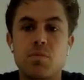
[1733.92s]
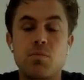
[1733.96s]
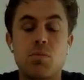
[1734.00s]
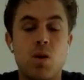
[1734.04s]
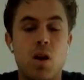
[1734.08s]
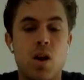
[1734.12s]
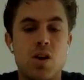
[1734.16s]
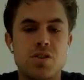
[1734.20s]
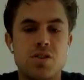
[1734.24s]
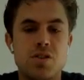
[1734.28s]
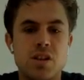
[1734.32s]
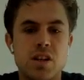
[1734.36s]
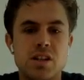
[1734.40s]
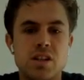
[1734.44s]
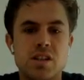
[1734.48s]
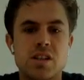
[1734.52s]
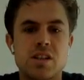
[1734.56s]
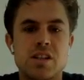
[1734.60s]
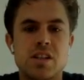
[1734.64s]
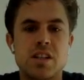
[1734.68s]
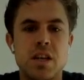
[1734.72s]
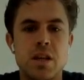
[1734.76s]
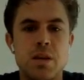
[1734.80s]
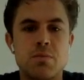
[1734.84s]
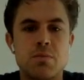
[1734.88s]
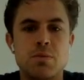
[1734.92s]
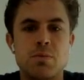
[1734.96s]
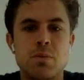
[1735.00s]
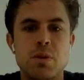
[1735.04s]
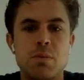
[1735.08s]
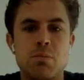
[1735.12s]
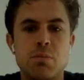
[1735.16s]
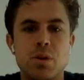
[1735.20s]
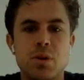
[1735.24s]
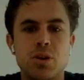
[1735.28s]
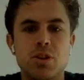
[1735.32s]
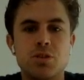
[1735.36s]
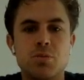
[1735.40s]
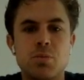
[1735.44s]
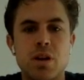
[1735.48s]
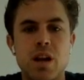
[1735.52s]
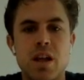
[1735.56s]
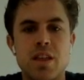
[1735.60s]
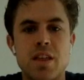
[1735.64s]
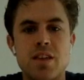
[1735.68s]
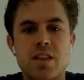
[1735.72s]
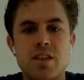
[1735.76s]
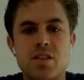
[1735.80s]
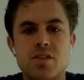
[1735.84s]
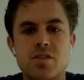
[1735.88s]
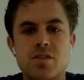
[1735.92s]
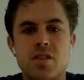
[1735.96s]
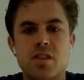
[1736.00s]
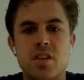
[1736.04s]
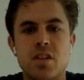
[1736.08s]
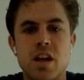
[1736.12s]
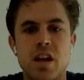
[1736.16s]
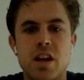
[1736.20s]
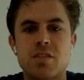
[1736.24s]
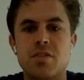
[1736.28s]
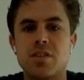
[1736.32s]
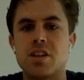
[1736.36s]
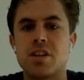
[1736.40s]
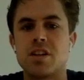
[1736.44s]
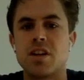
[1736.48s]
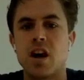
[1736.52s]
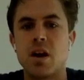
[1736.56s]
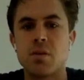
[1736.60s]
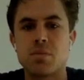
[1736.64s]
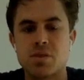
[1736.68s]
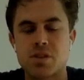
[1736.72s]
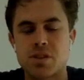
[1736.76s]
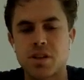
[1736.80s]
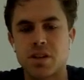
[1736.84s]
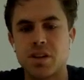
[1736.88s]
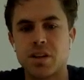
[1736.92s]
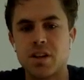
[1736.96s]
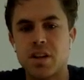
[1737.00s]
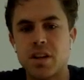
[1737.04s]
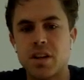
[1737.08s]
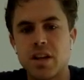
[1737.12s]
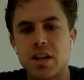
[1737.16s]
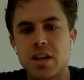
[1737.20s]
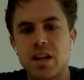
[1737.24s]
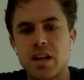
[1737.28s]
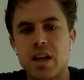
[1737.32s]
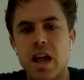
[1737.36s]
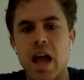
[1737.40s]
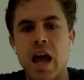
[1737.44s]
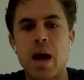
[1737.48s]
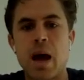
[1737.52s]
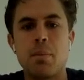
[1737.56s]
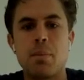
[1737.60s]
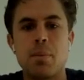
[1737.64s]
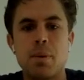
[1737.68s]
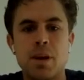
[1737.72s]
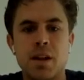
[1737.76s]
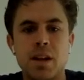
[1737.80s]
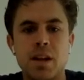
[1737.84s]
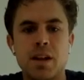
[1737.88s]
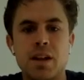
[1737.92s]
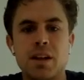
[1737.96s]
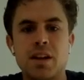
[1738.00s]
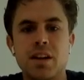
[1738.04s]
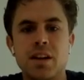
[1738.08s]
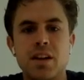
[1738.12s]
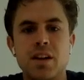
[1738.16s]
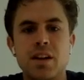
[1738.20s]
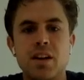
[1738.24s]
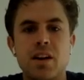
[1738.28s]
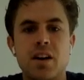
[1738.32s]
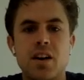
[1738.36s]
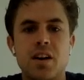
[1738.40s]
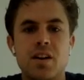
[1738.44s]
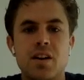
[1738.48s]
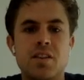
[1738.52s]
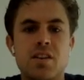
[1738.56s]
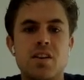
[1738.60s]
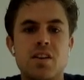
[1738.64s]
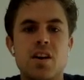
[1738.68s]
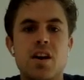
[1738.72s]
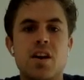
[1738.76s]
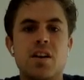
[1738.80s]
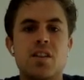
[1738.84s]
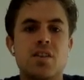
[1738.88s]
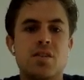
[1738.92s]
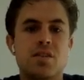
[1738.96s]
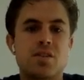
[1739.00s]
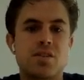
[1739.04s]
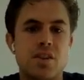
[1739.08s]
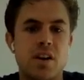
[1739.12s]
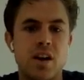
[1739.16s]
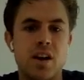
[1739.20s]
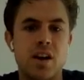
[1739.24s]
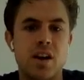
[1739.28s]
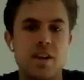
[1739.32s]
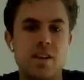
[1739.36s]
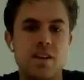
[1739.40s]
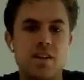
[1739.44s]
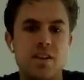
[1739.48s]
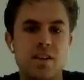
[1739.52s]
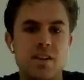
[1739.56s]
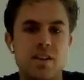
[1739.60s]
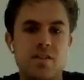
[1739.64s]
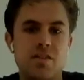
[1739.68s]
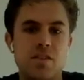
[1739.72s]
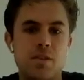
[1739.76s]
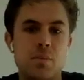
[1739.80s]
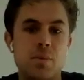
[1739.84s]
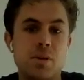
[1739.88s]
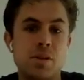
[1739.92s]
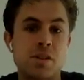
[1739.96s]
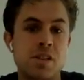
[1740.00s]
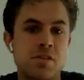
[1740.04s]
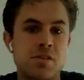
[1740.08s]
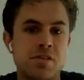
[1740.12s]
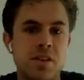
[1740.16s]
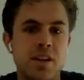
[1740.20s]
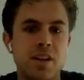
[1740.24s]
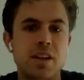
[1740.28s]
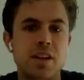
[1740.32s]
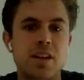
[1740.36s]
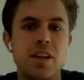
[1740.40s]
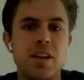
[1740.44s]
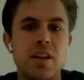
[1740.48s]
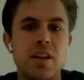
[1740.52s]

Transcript: projects and teams being built, but I think there's a lot of adoption happening on the other side of the Pacific.